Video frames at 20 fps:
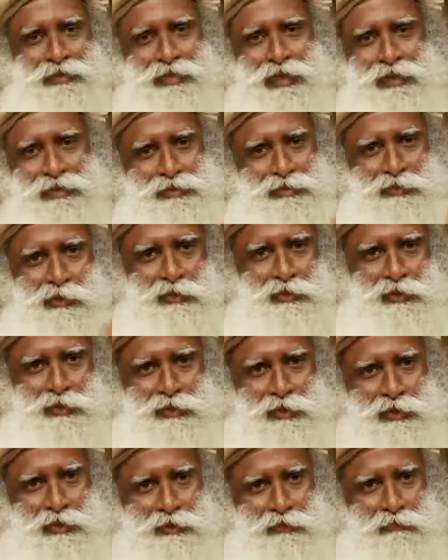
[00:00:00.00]
that is not the
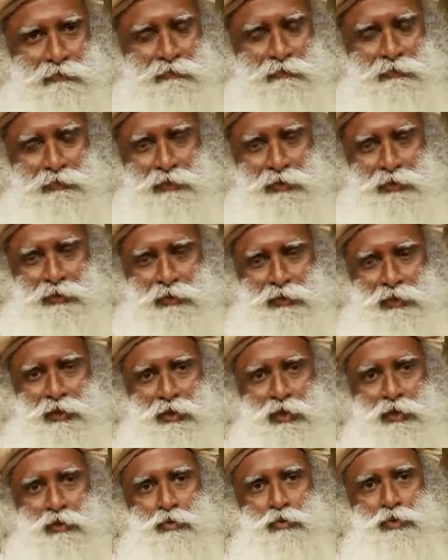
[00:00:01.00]
thing.
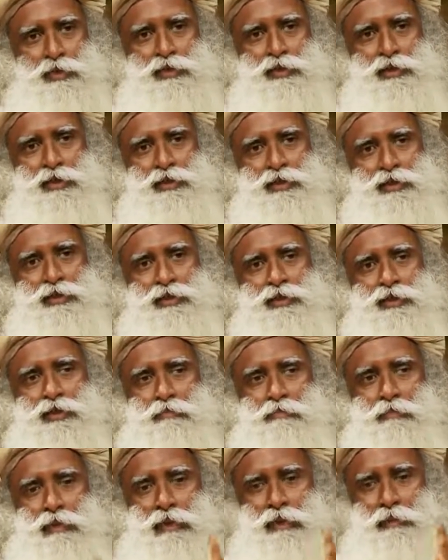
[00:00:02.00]
There are over
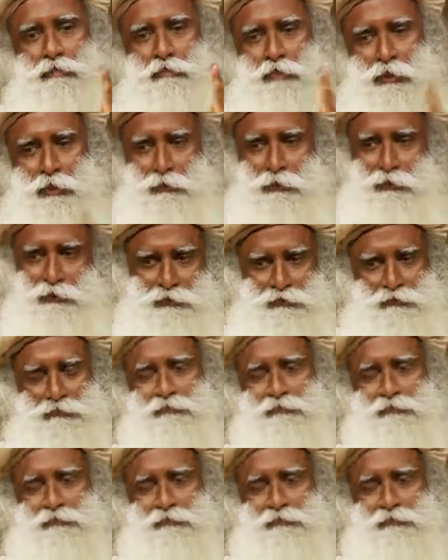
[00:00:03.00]
600 million people.